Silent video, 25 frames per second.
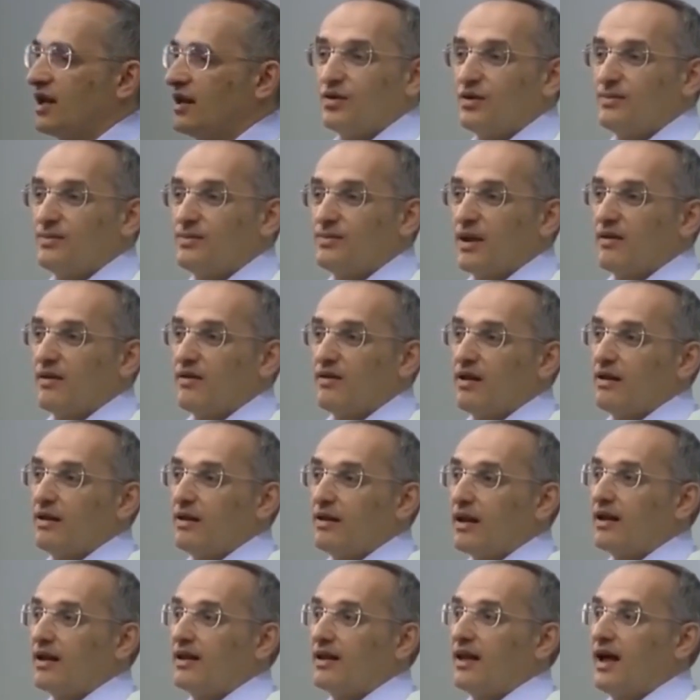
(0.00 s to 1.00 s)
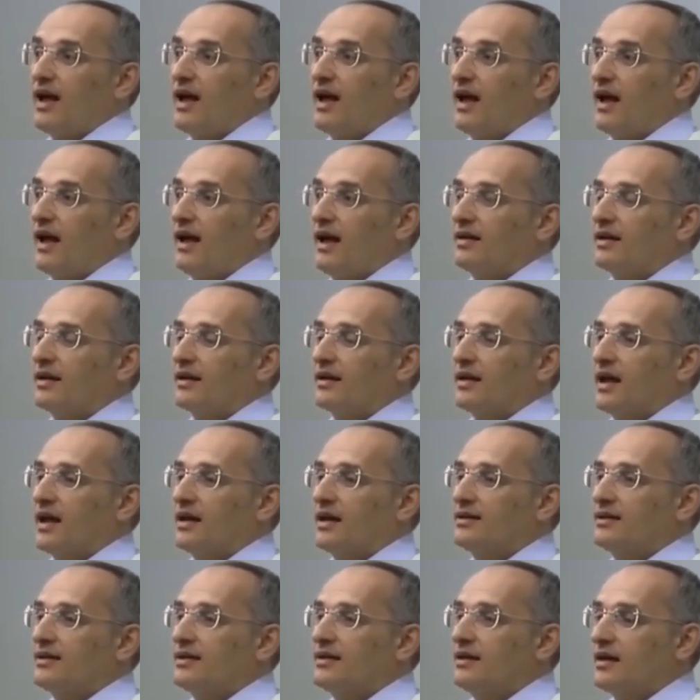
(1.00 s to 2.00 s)
The primordial element of
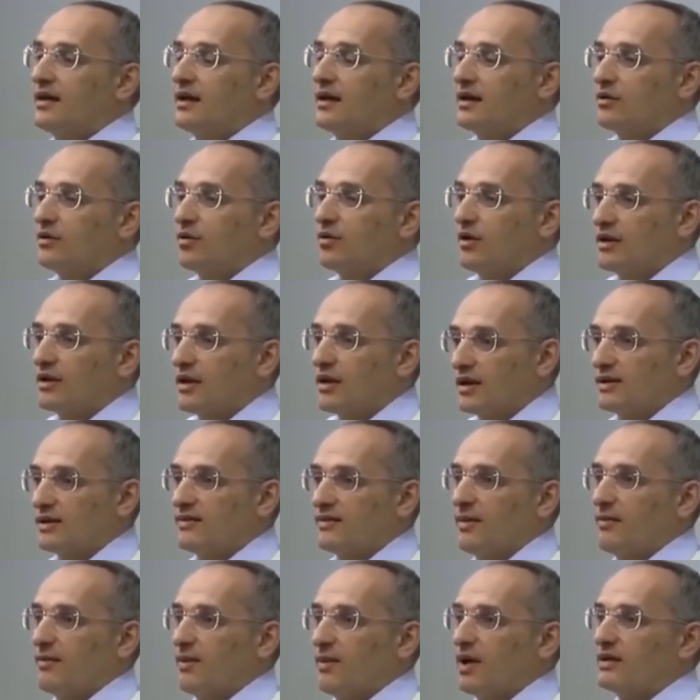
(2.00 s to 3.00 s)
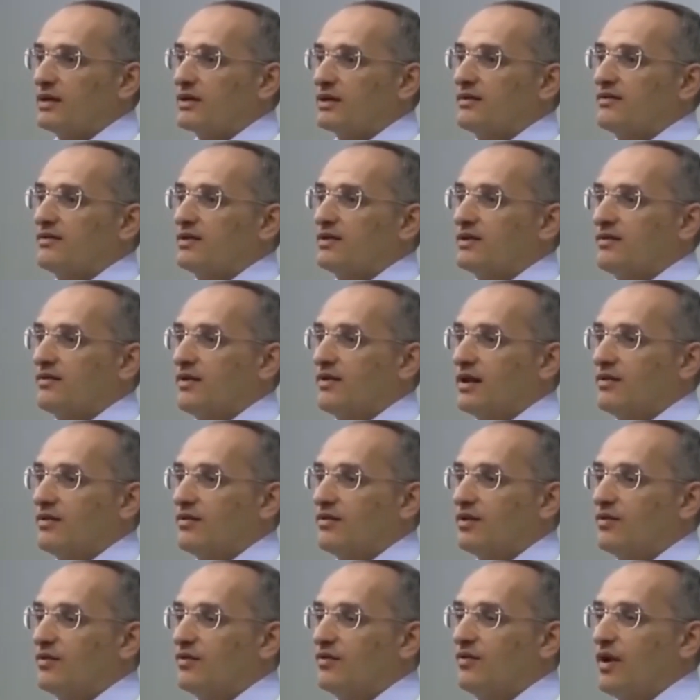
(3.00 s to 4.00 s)
fire is the force that causes
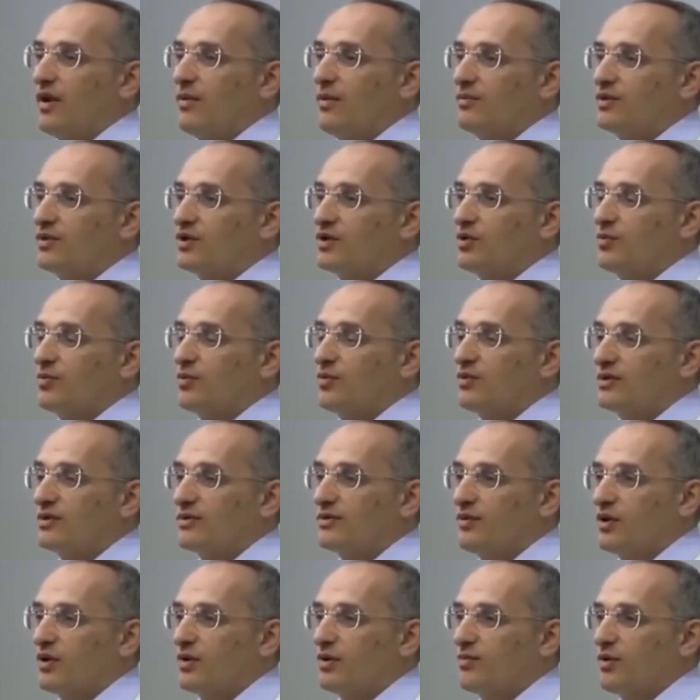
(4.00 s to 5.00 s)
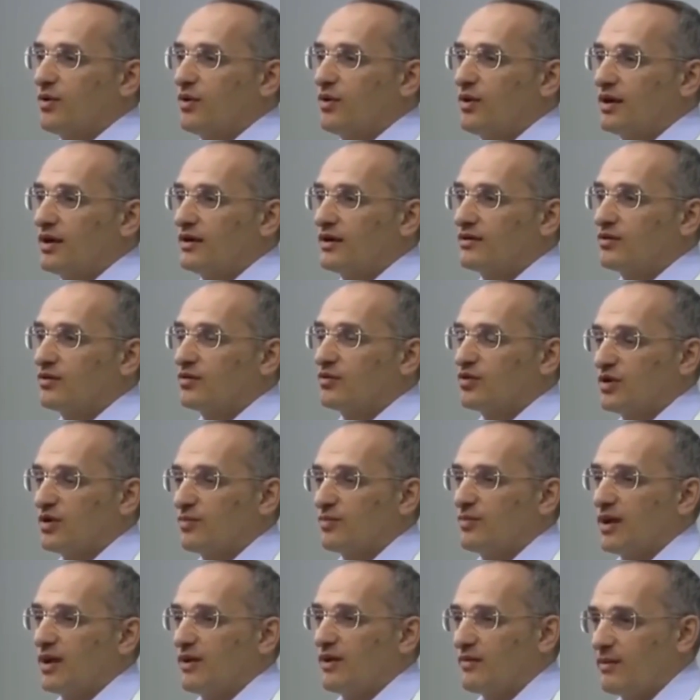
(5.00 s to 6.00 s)
transformations. For you to absorb my
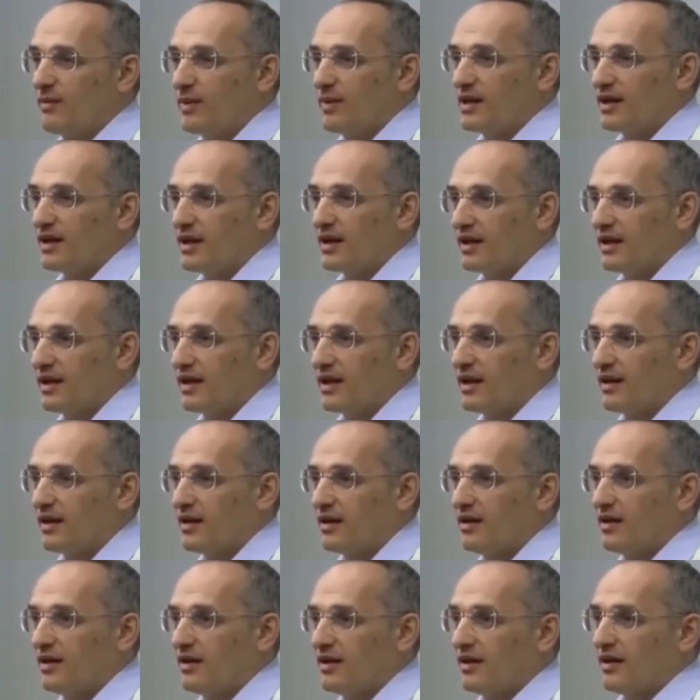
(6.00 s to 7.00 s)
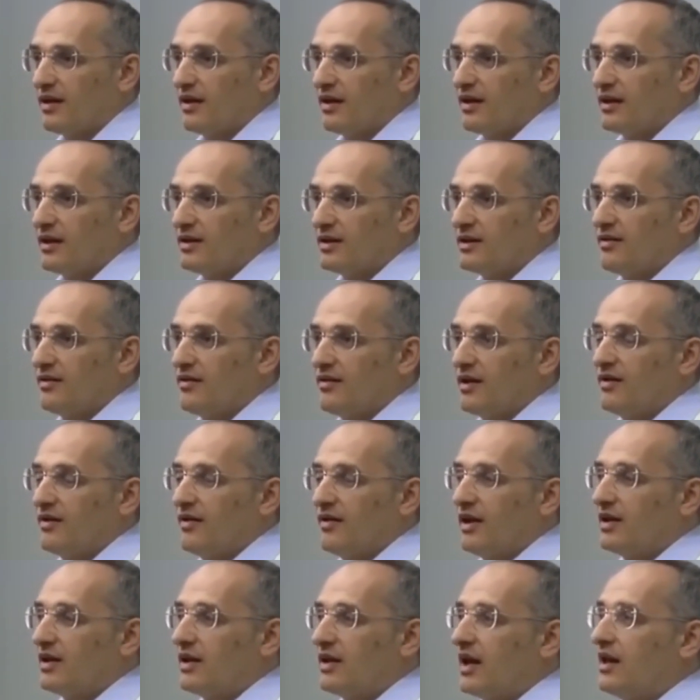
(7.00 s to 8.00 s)
lecture, you need the primordial element of
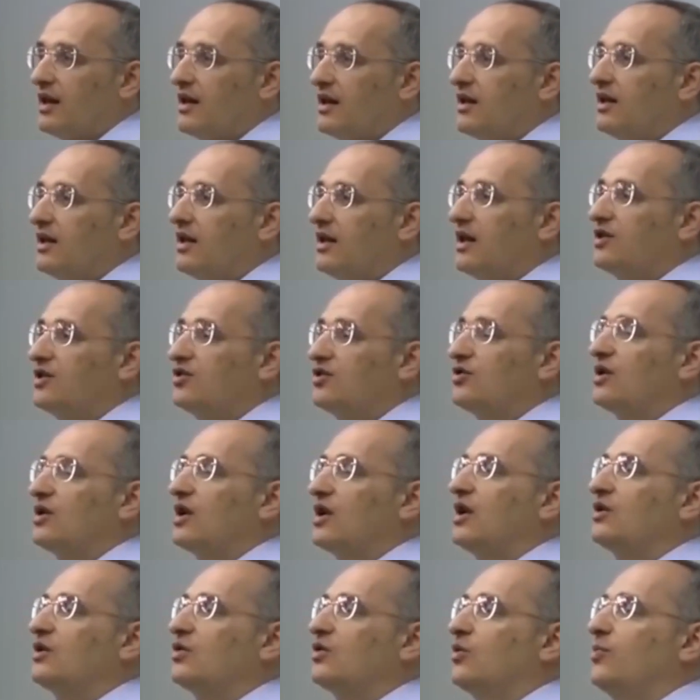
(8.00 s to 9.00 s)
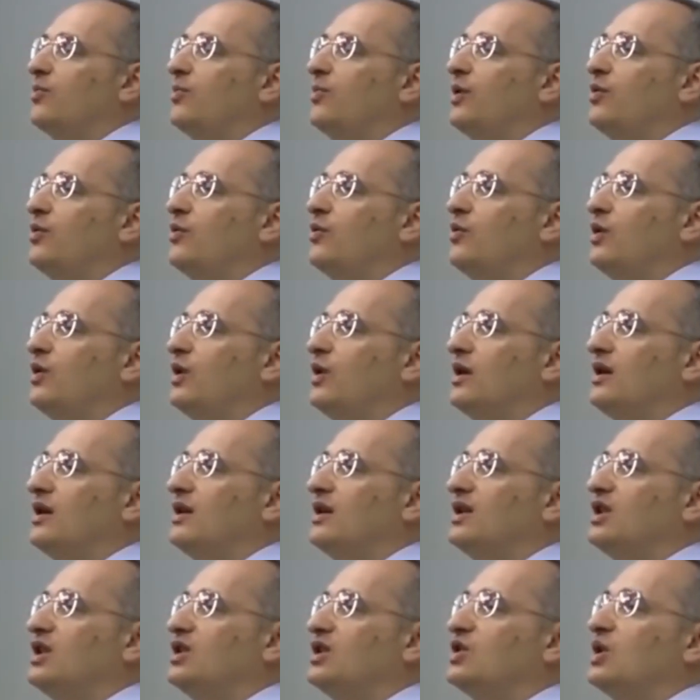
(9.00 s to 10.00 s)
fire. If you say, Dr.
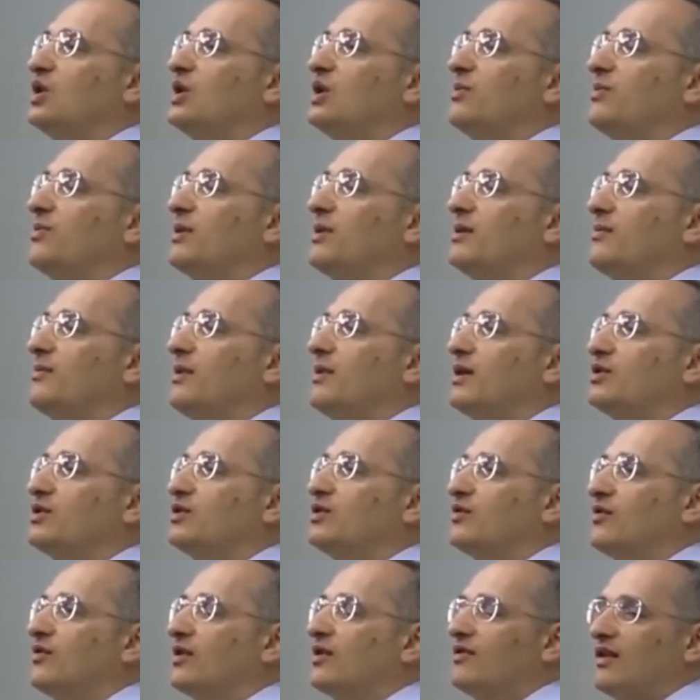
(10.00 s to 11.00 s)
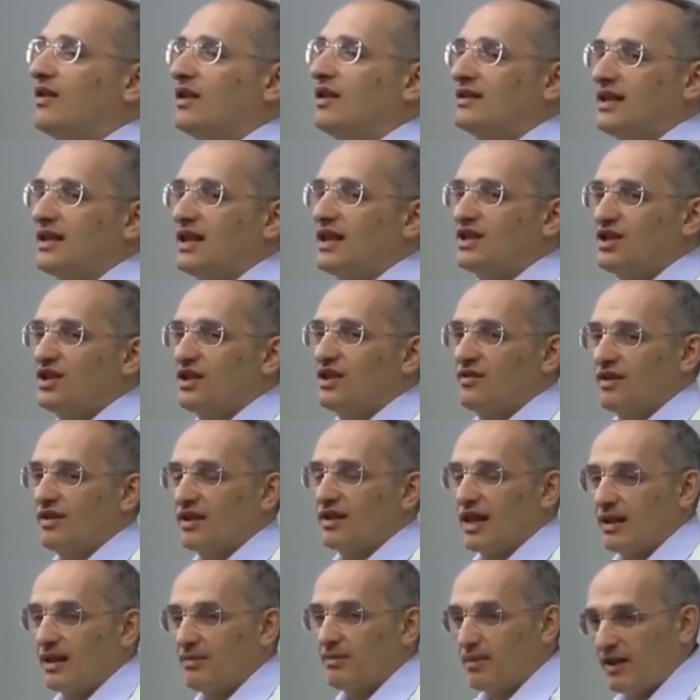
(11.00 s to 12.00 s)
Torsunov, I'm not getting it, I don't understand what you're
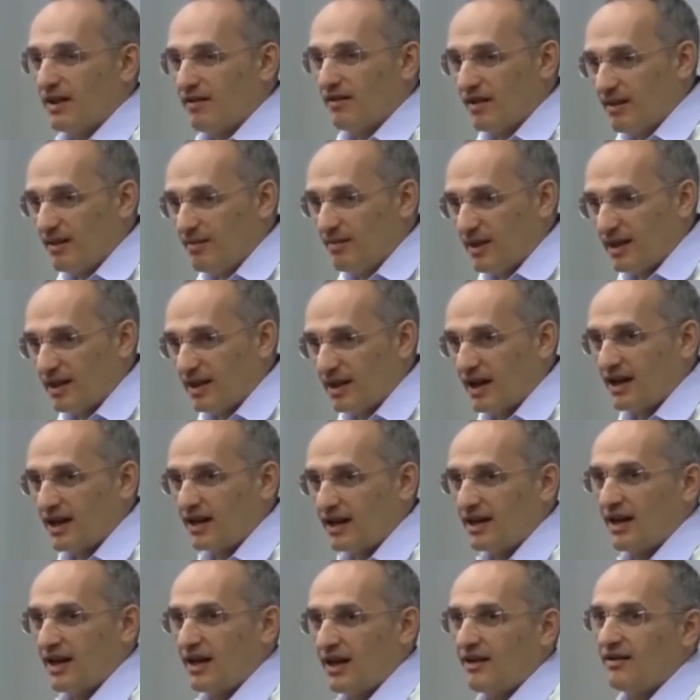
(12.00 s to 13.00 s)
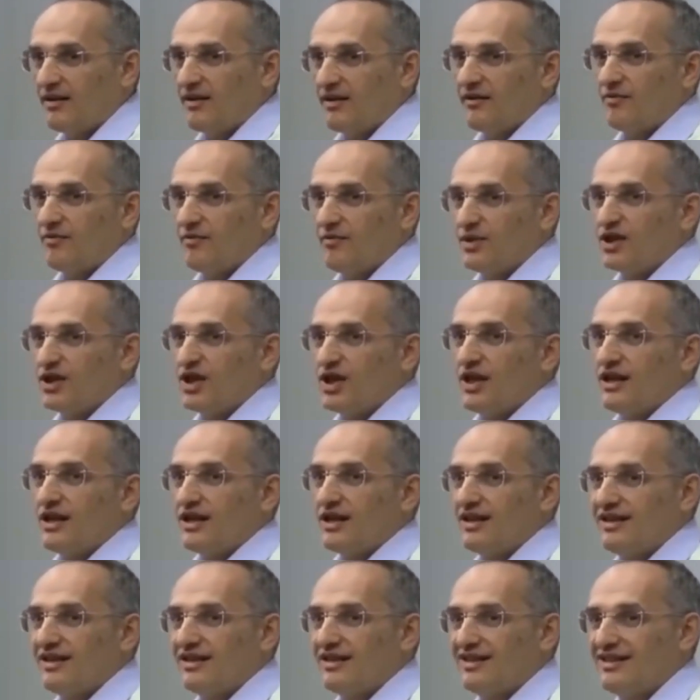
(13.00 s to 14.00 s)
saying, it means the primordial
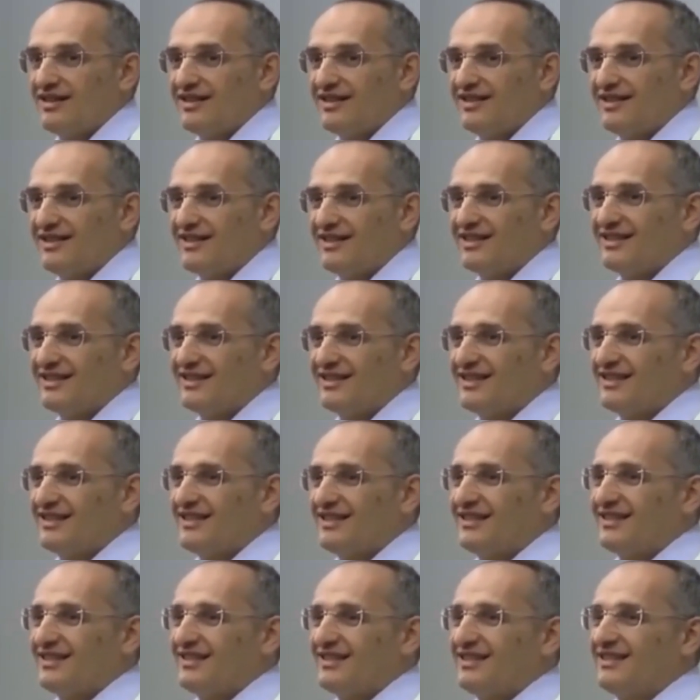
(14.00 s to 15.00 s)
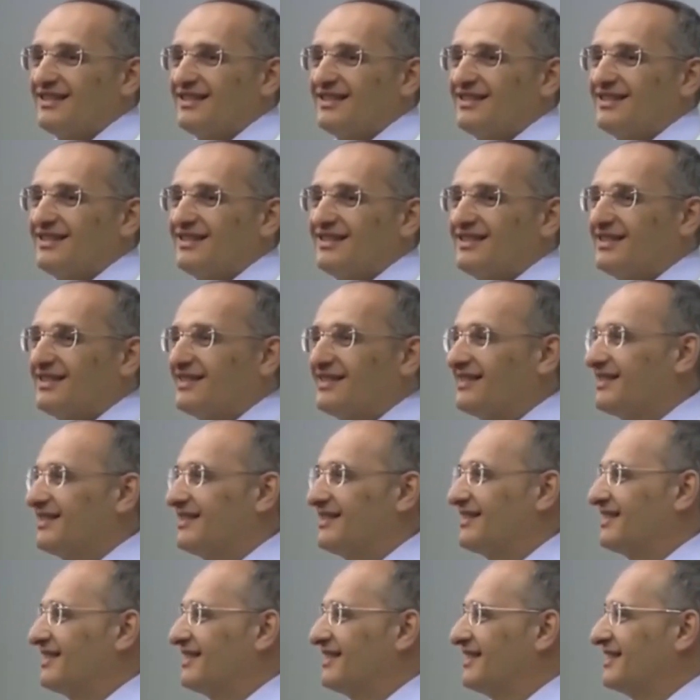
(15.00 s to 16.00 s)
element of fire, of thinking, is
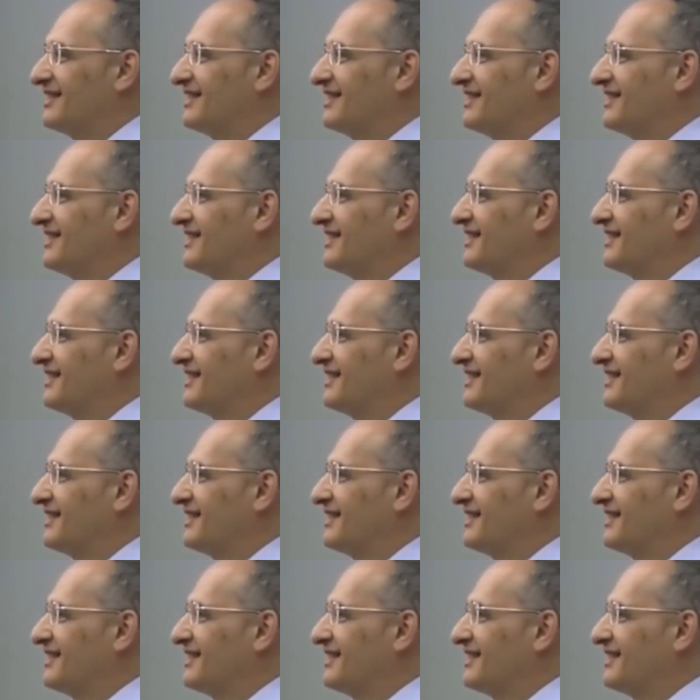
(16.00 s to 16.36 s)
lacking.